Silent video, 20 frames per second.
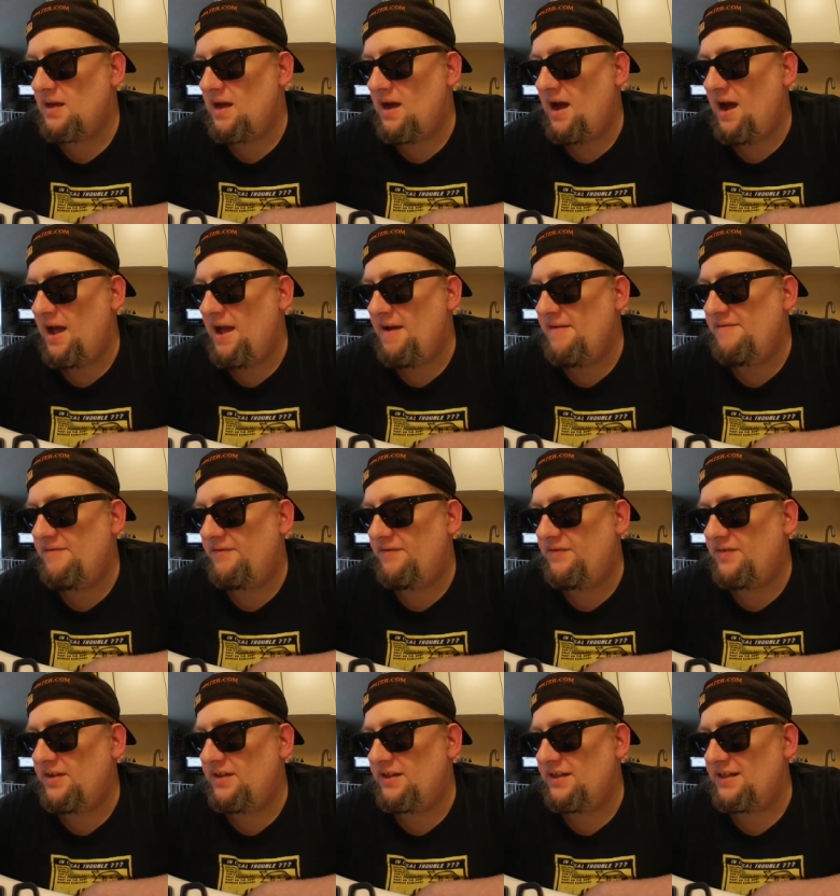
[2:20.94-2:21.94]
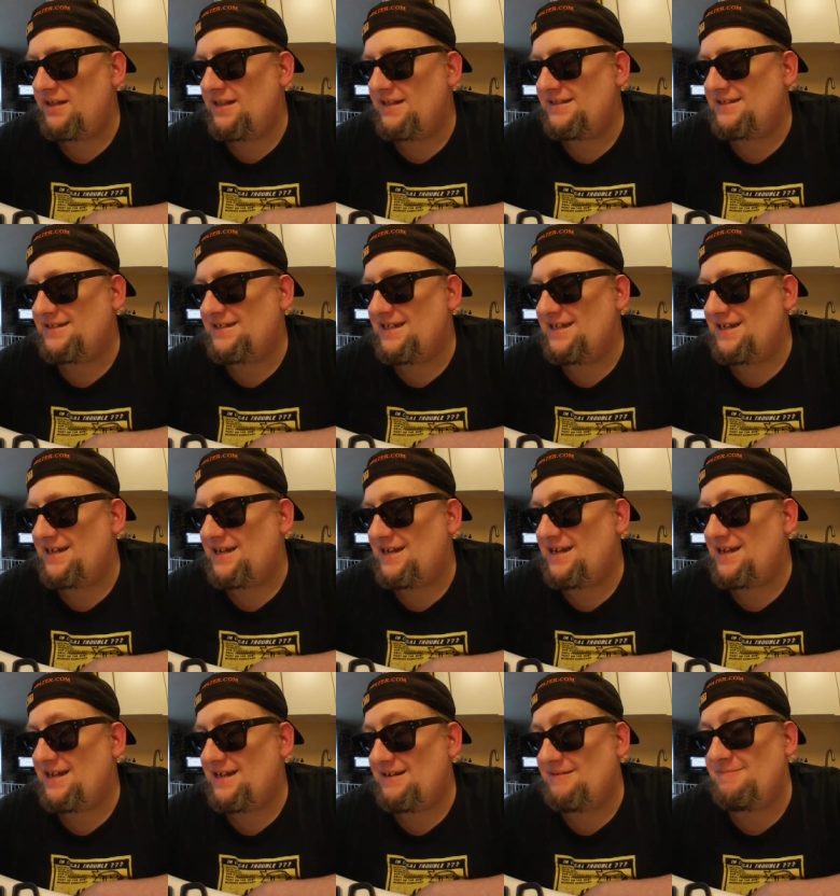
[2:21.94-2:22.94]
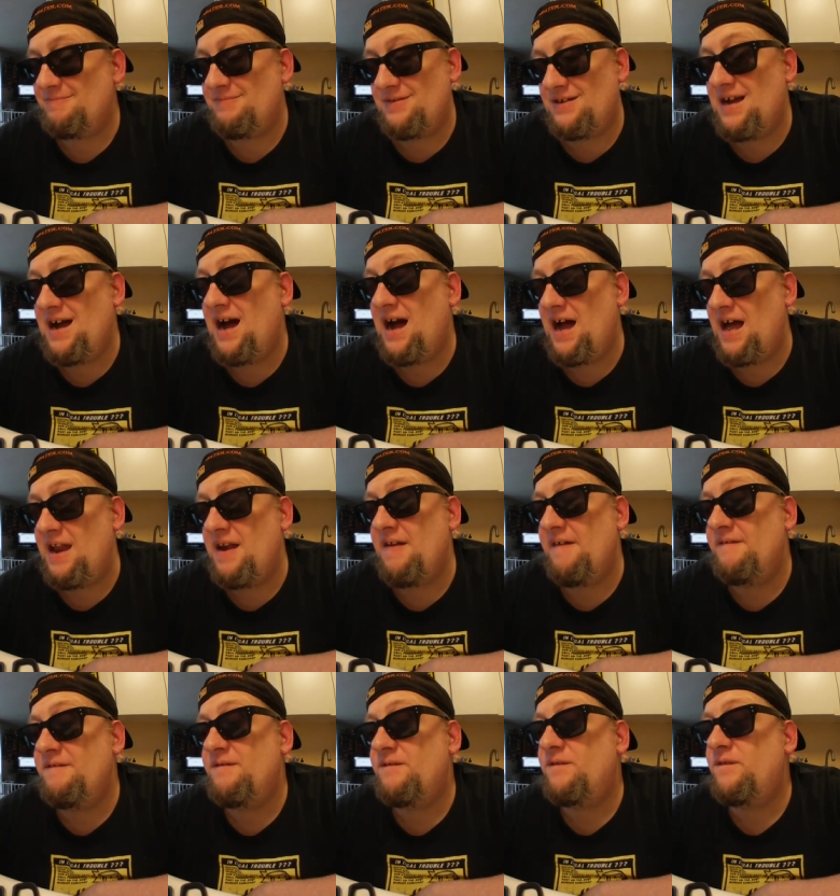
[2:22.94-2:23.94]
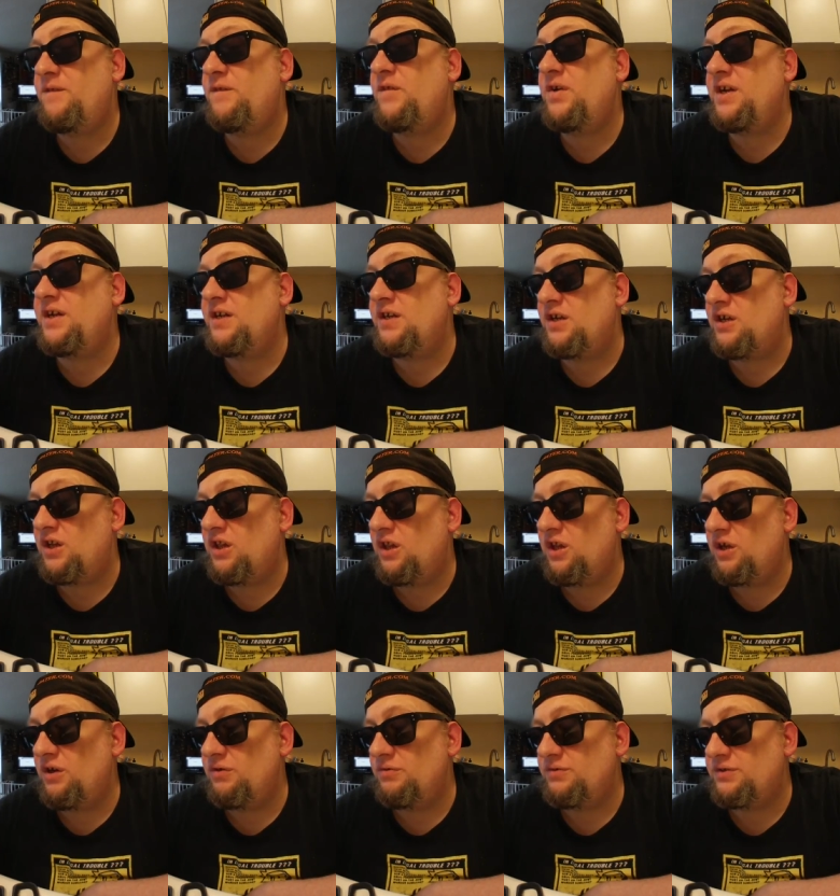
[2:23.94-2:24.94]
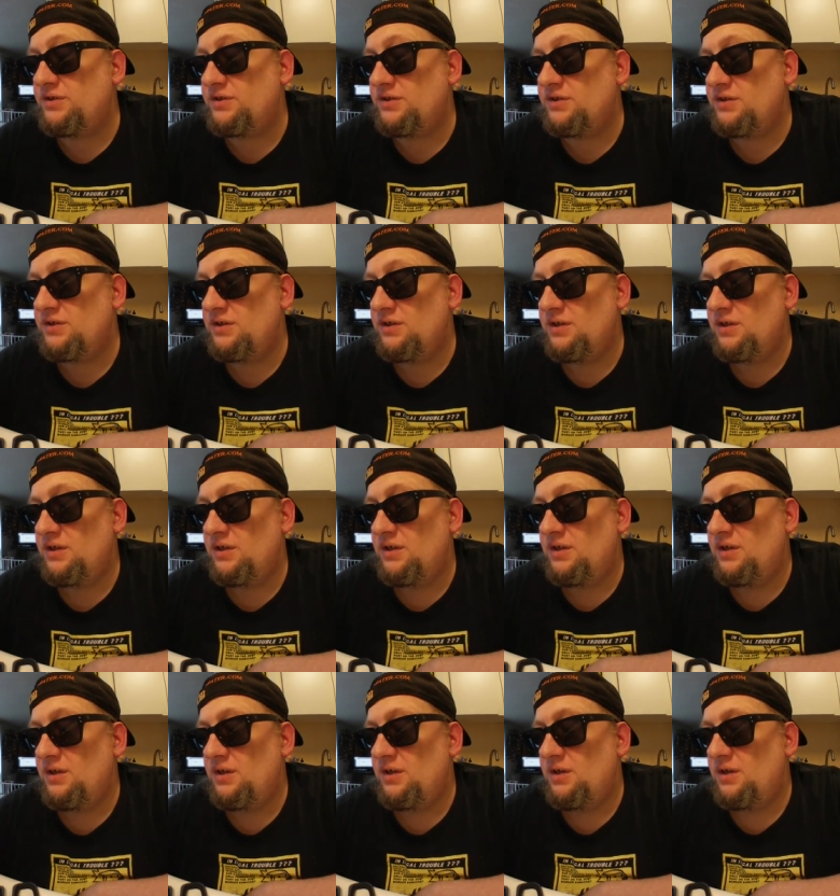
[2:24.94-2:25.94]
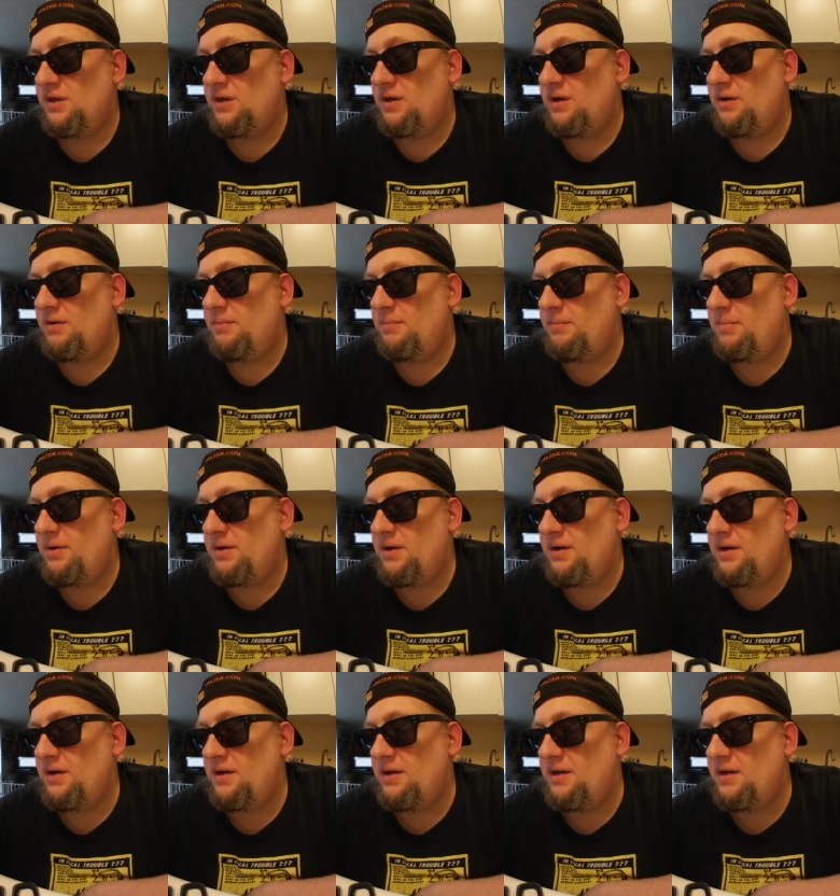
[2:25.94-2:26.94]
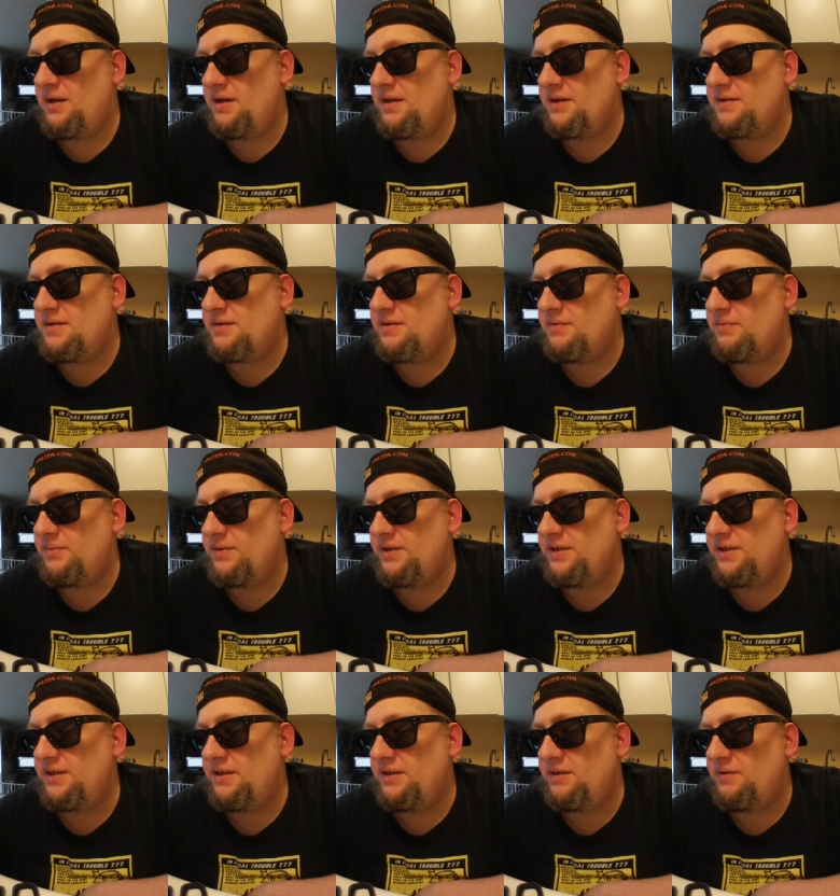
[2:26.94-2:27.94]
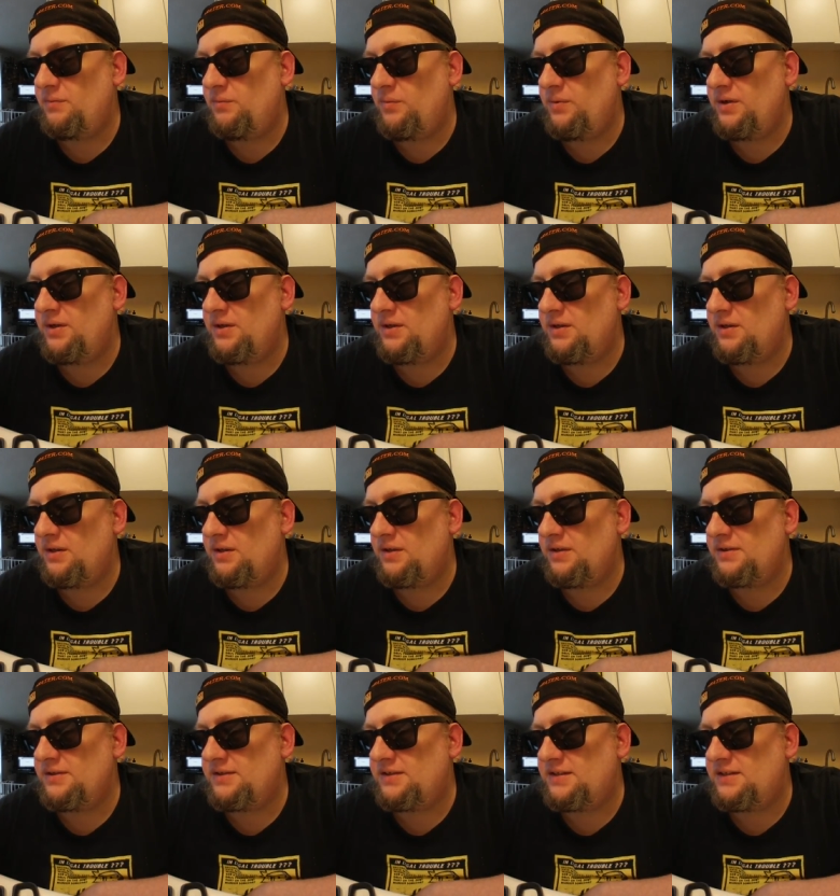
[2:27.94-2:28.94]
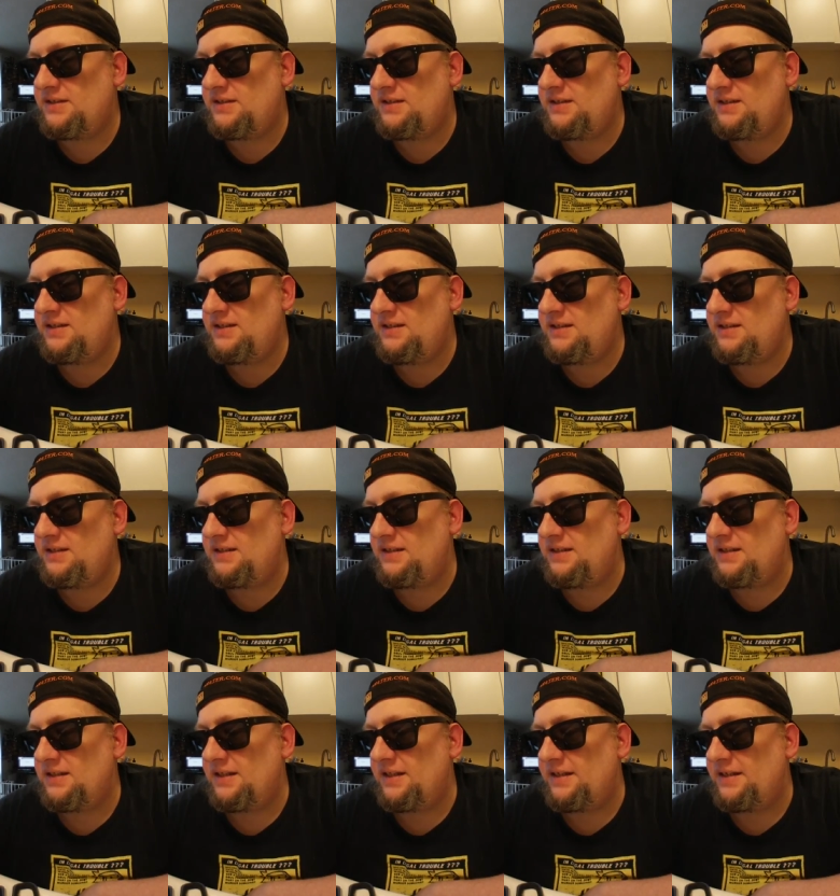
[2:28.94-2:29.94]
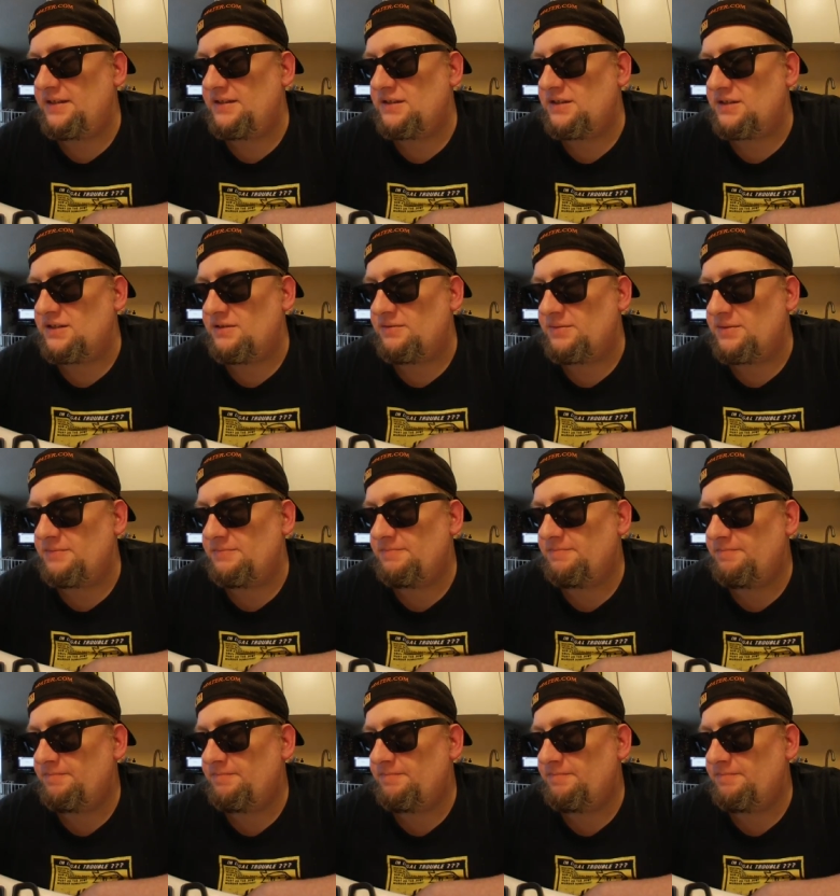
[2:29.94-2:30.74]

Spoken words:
I have a feeling it's gonna cut freaking close. But we will see, ladies and gentlemen.